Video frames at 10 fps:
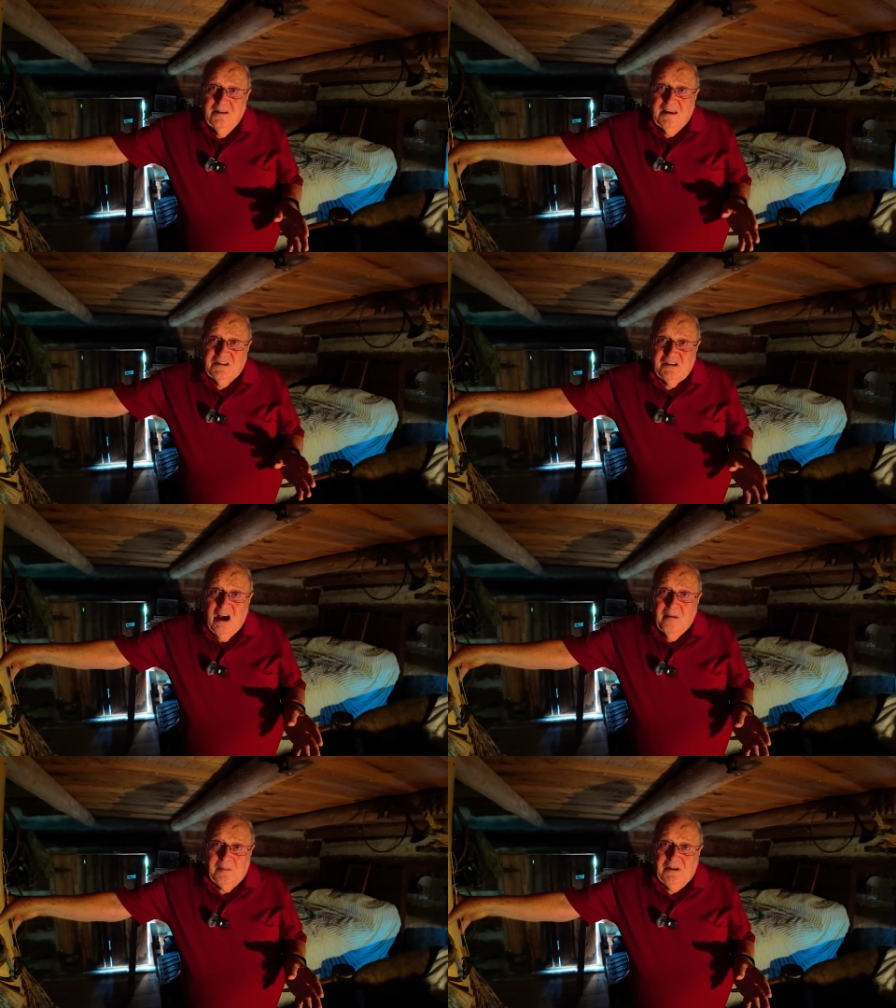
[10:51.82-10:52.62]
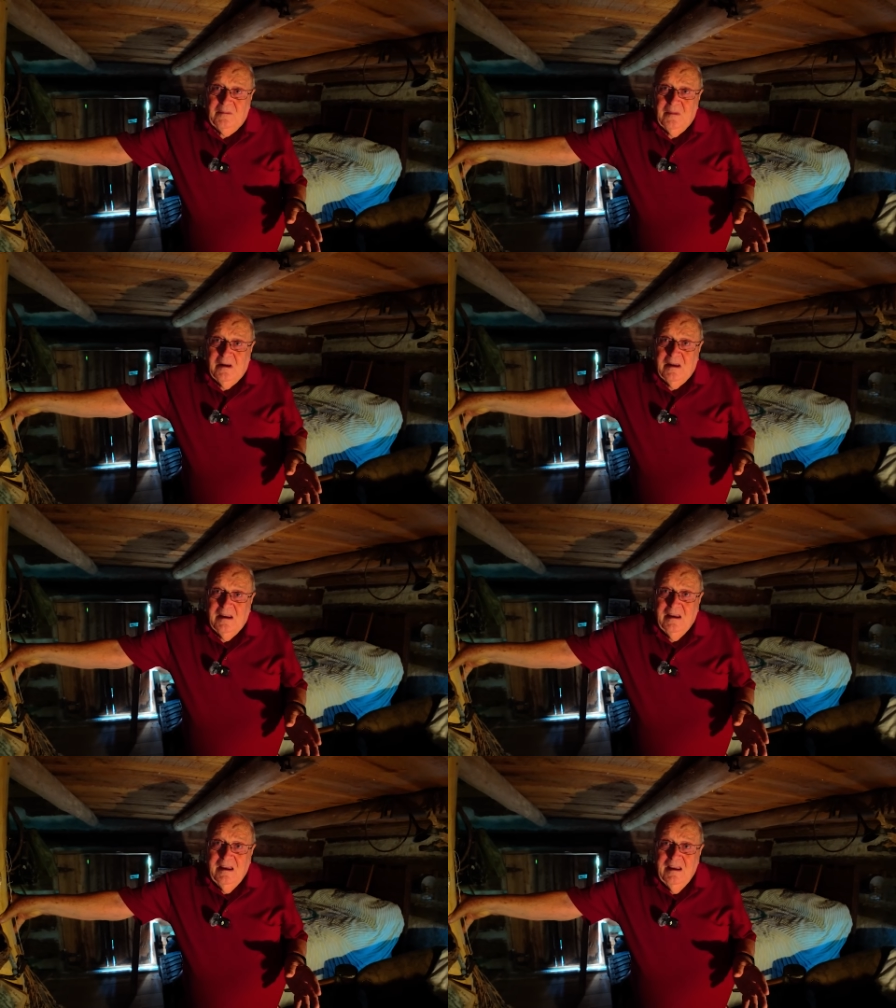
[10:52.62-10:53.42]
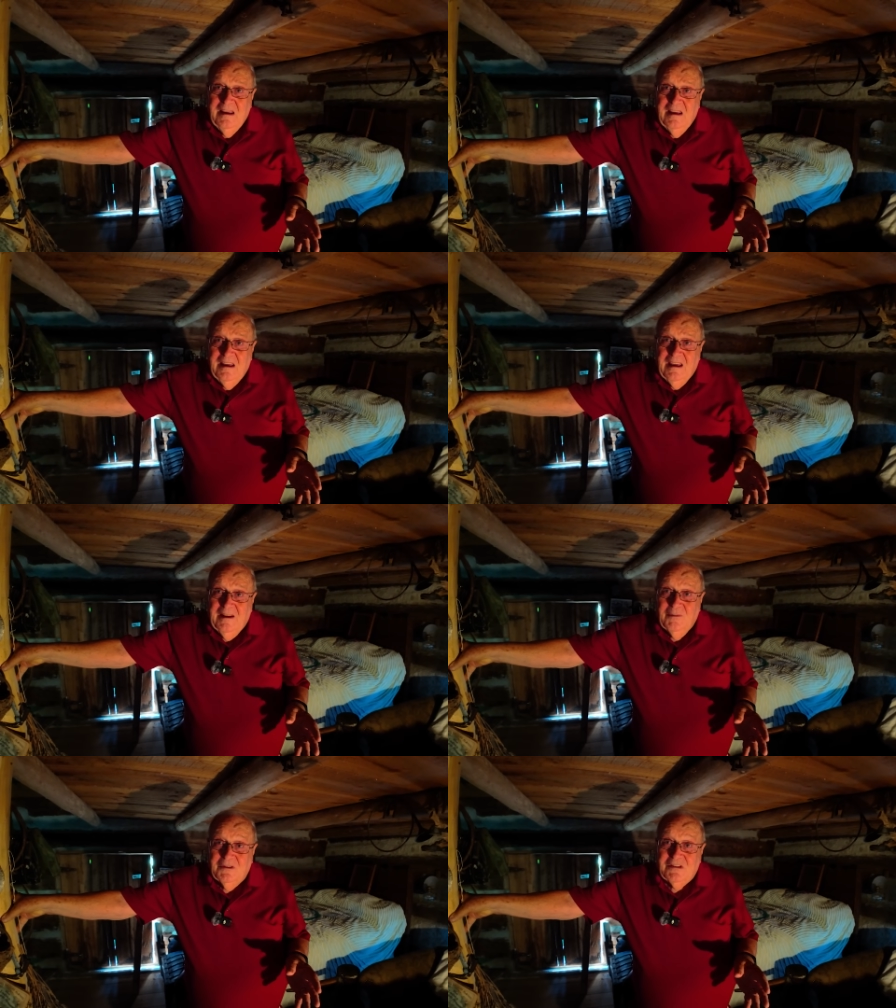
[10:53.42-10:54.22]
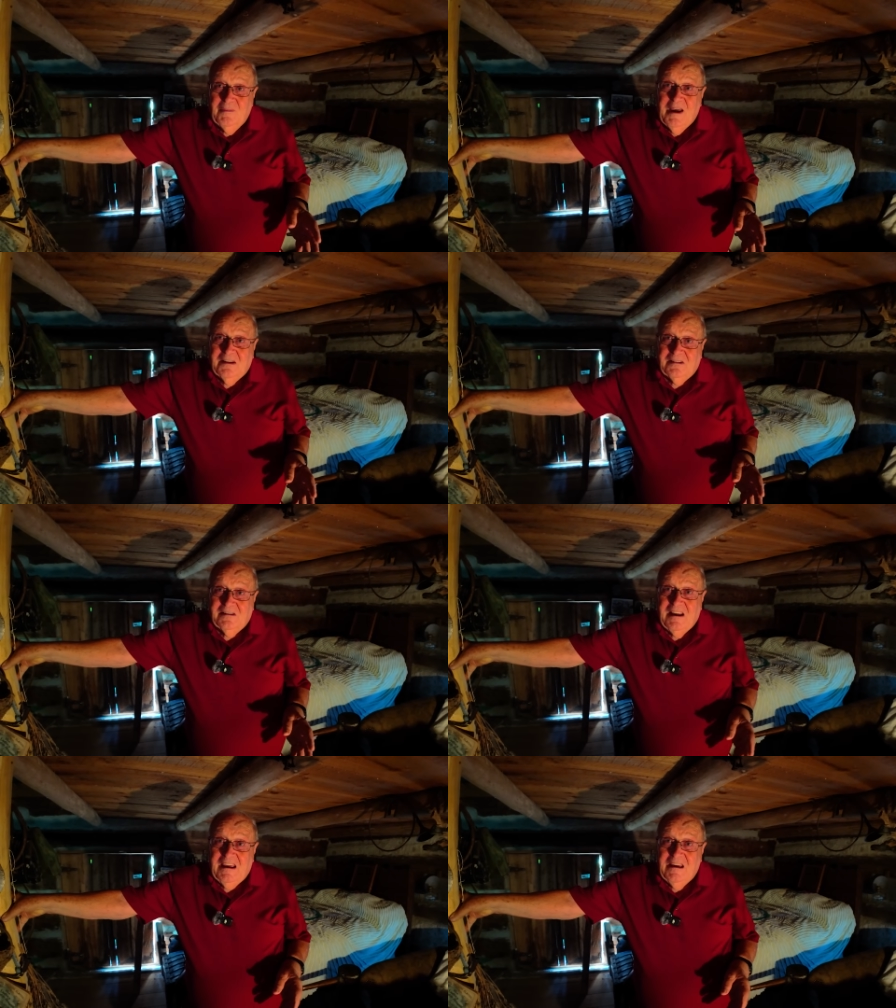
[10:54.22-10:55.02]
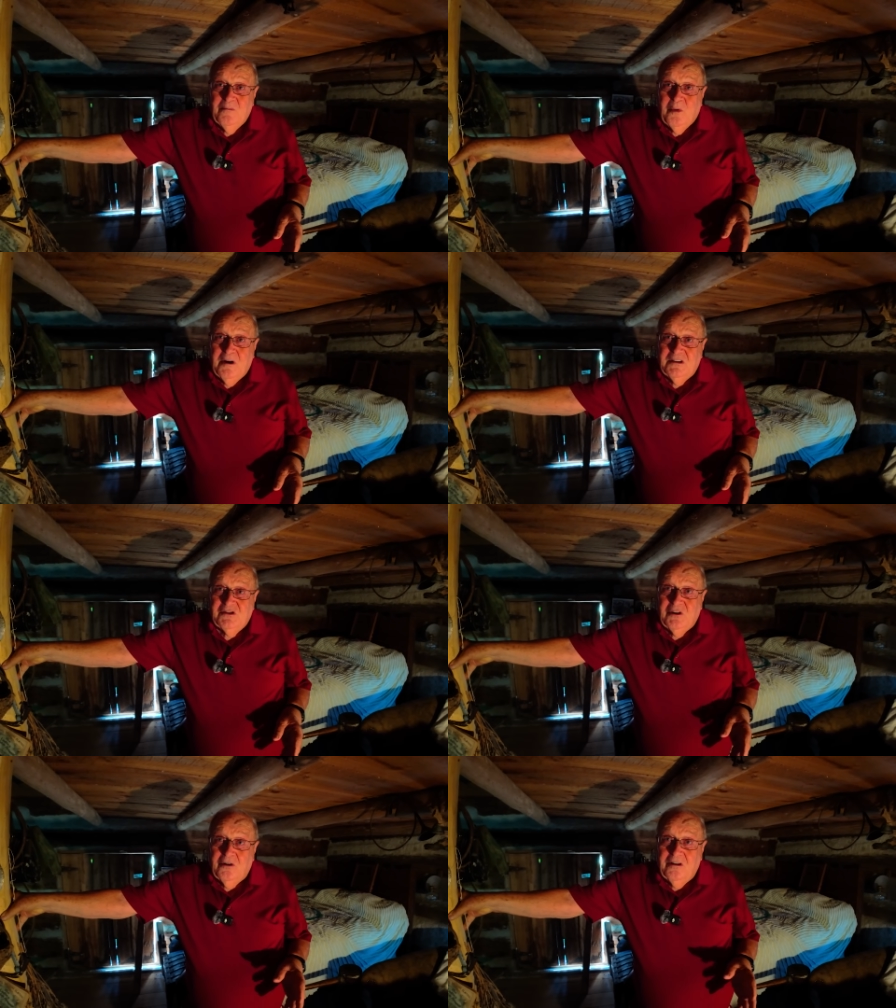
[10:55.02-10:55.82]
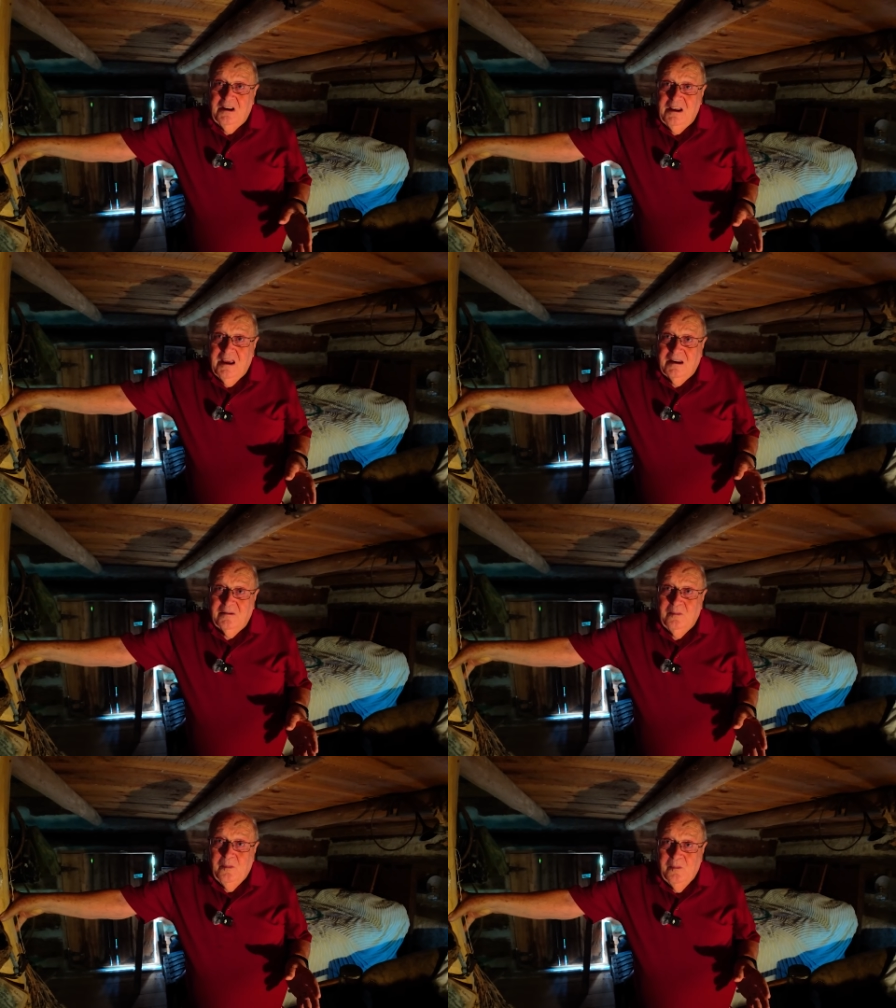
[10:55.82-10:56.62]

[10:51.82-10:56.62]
they stopped him and was about to take him prisoner, and he had